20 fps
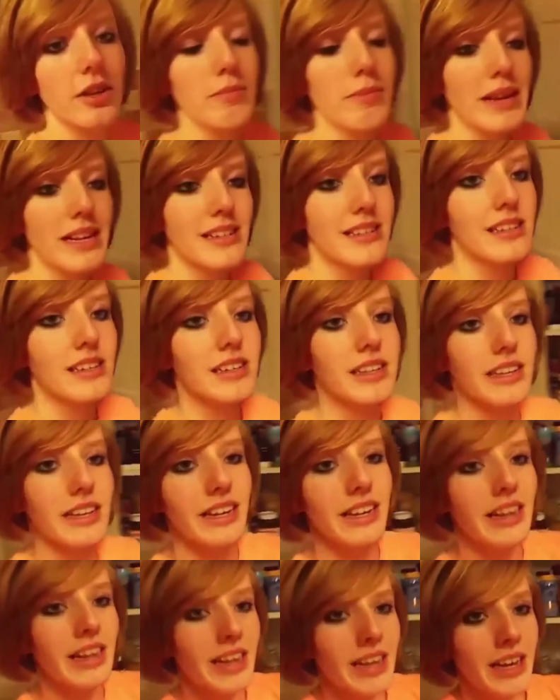So
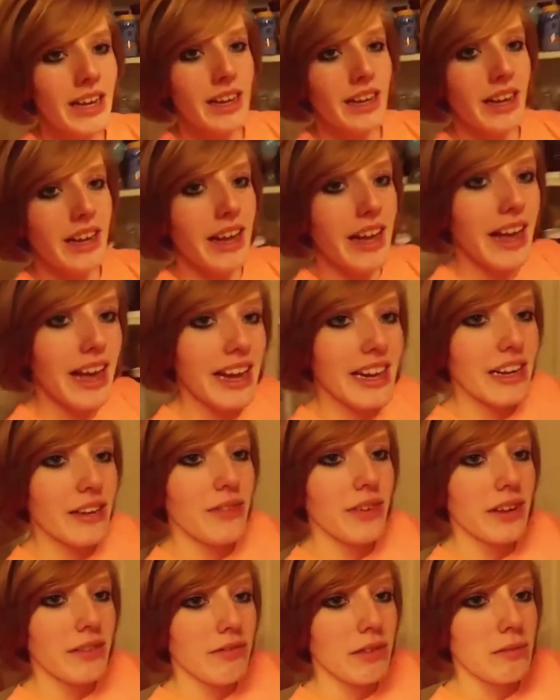basically,
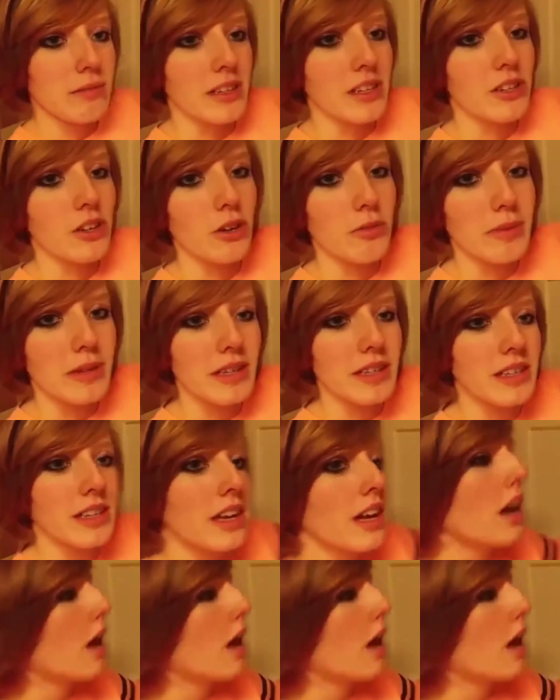anything from this cupboard.